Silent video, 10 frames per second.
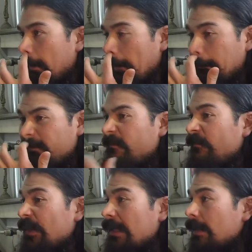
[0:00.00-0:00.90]
and
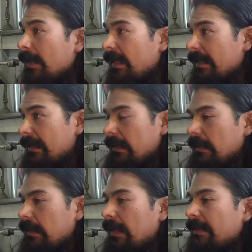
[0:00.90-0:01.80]
feel it
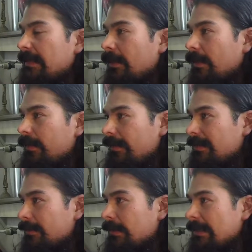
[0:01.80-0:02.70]
until the
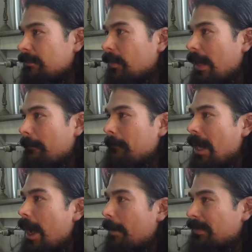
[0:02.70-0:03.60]
sweet spot
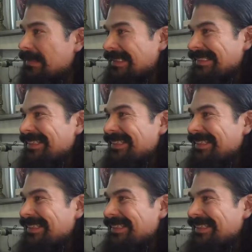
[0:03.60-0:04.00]
pops,